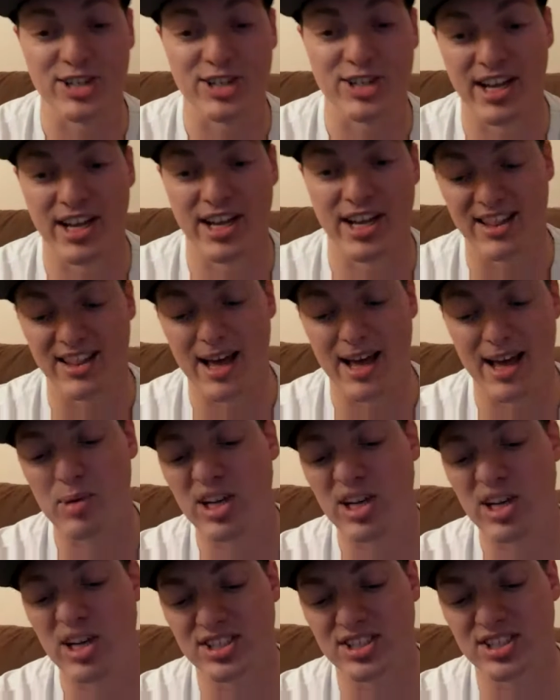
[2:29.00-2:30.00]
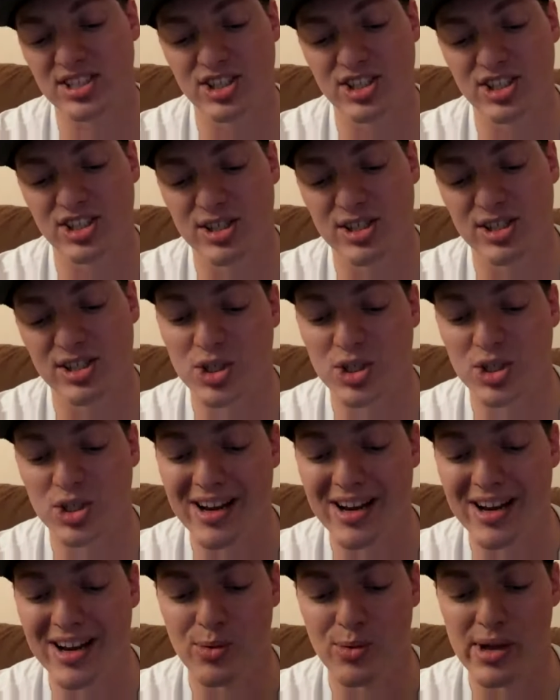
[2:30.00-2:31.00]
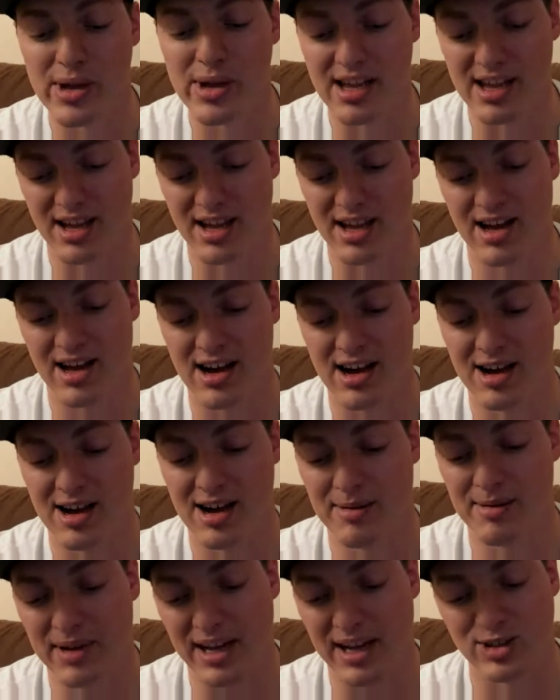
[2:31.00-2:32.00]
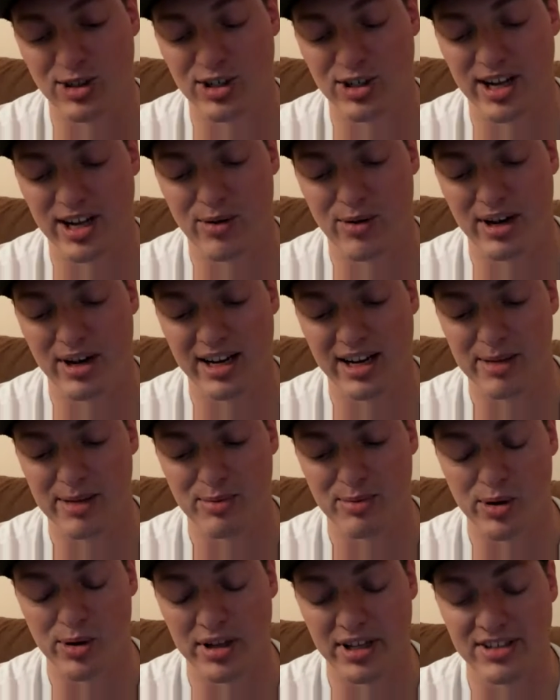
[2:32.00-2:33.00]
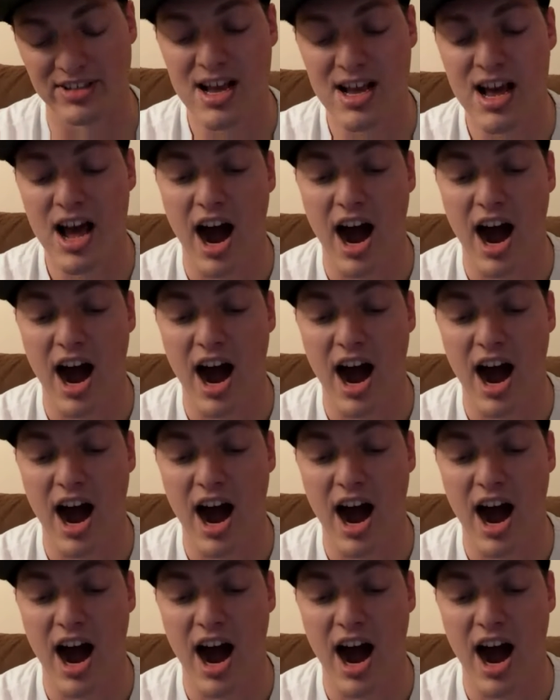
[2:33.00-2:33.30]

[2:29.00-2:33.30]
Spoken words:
that brings us to just the tweet of the week. I told you I wanted to keep doing this.